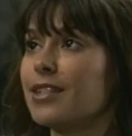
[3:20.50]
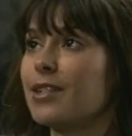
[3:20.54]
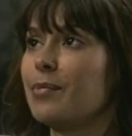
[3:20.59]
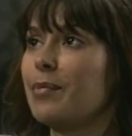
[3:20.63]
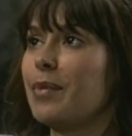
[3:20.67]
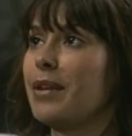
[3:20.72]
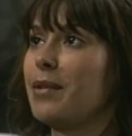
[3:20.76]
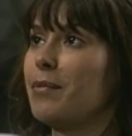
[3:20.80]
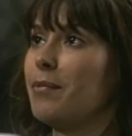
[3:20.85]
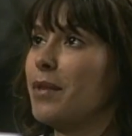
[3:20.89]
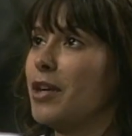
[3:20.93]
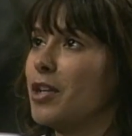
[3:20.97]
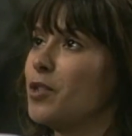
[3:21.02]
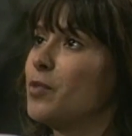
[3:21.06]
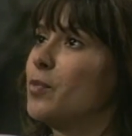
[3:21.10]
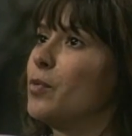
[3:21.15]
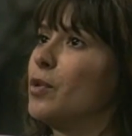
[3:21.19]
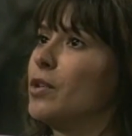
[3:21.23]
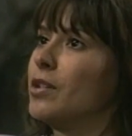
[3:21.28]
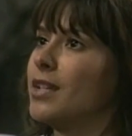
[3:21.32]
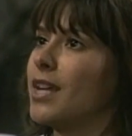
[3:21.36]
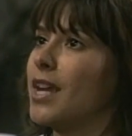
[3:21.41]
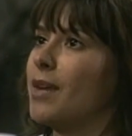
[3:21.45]
Spend
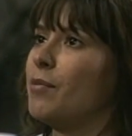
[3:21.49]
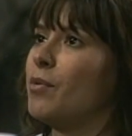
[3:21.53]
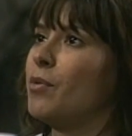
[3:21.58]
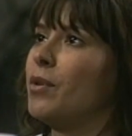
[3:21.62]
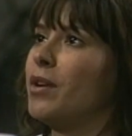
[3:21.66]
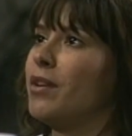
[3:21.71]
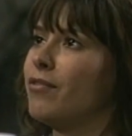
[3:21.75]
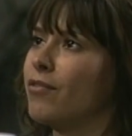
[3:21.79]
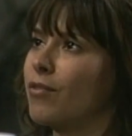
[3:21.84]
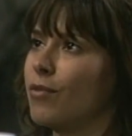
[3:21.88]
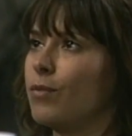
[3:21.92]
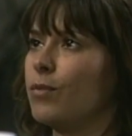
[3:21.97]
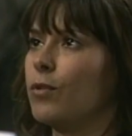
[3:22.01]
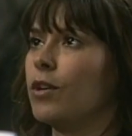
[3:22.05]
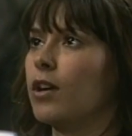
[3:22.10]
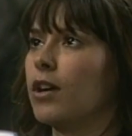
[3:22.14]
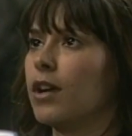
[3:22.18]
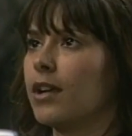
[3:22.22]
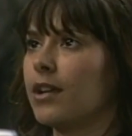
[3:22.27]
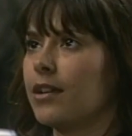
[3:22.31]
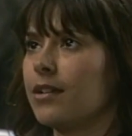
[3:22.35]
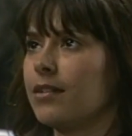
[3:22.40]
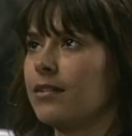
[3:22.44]
much more time away from
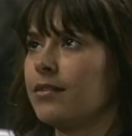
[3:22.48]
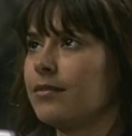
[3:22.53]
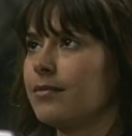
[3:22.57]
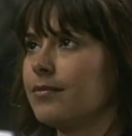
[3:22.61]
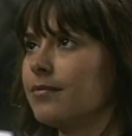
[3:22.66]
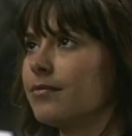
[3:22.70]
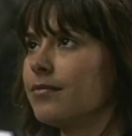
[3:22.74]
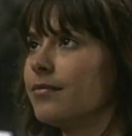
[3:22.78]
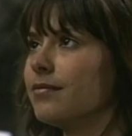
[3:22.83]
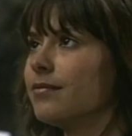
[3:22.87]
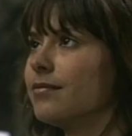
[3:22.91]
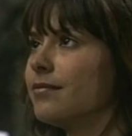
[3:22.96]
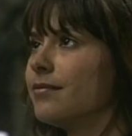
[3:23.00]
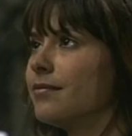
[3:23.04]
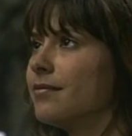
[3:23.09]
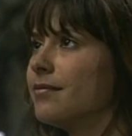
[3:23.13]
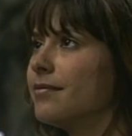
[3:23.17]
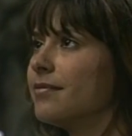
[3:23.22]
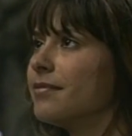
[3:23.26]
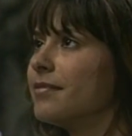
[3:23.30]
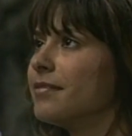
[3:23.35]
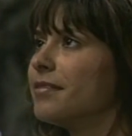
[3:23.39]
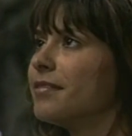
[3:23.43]
work.
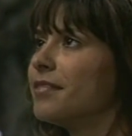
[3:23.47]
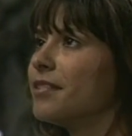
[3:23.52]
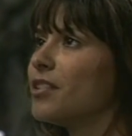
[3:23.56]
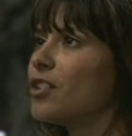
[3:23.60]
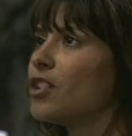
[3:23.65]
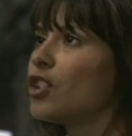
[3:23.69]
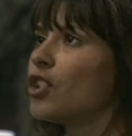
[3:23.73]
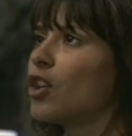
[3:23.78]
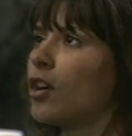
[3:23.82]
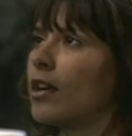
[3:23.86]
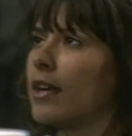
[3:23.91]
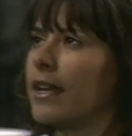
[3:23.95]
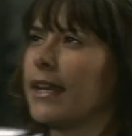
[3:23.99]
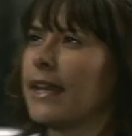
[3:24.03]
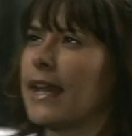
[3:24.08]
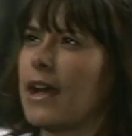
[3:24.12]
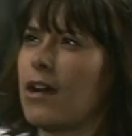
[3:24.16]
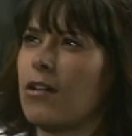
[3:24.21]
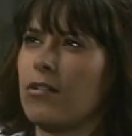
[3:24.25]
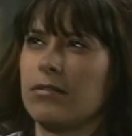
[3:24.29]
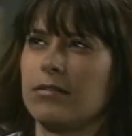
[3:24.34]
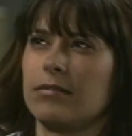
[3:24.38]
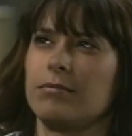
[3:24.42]
Starting
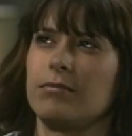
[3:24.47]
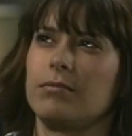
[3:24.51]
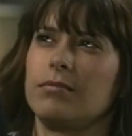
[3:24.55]
now.